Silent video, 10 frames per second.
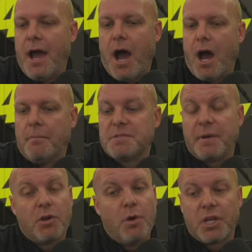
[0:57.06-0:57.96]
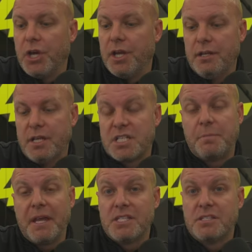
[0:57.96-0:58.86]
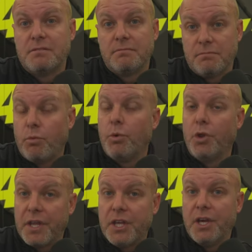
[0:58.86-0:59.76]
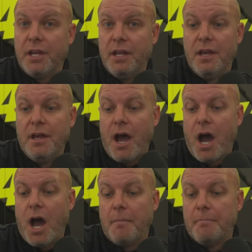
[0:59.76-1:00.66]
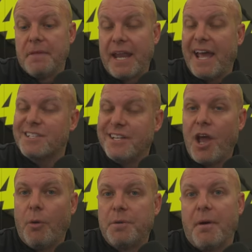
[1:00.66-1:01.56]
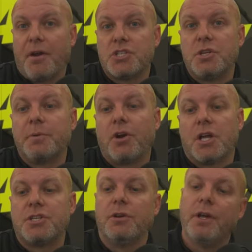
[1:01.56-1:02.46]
It's been going good. His speed's really good. It actually helped him out on Supercross too.